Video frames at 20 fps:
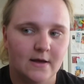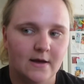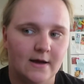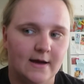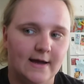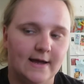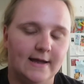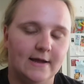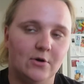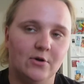
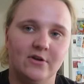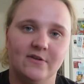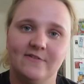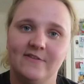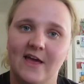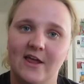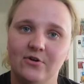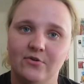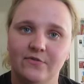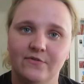I got a
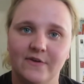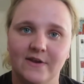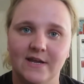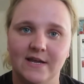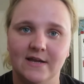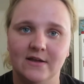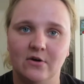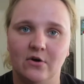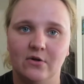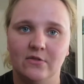saddle
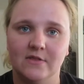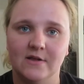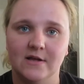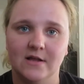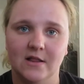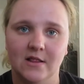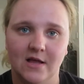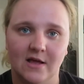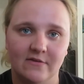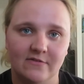fitting on
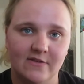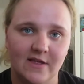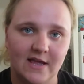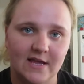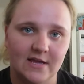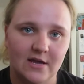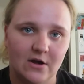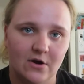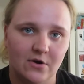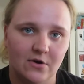the last
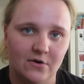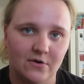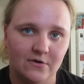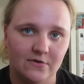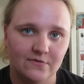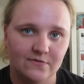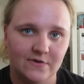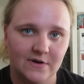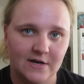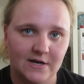day
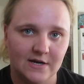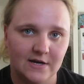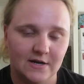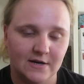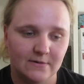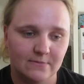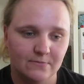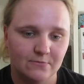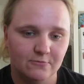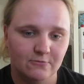of
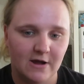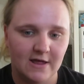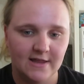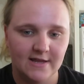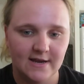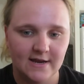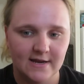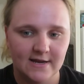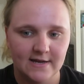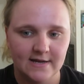um,
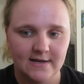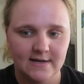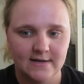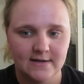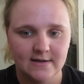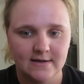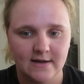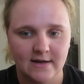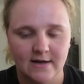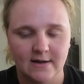rally day,
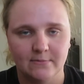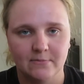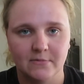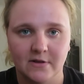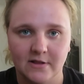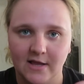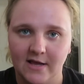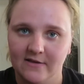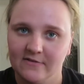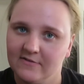um,
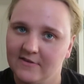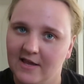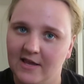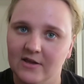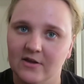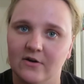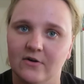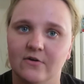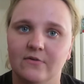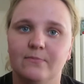the last
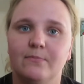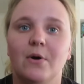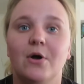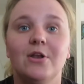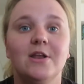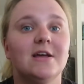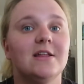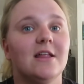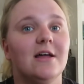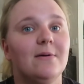day of
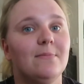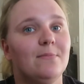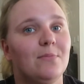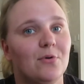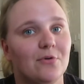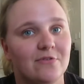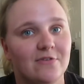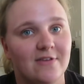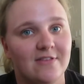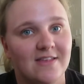pony club
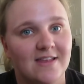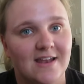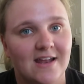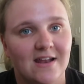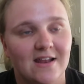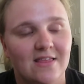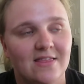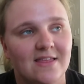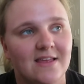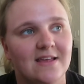more so than
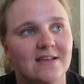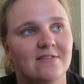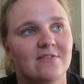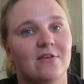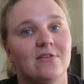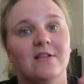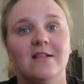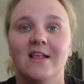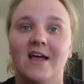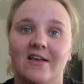anything,
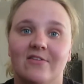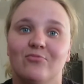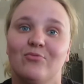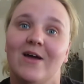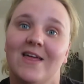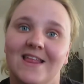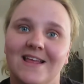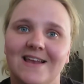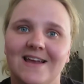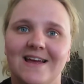so the last
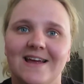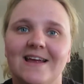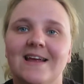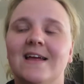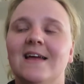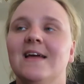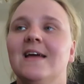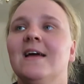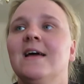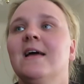rally day.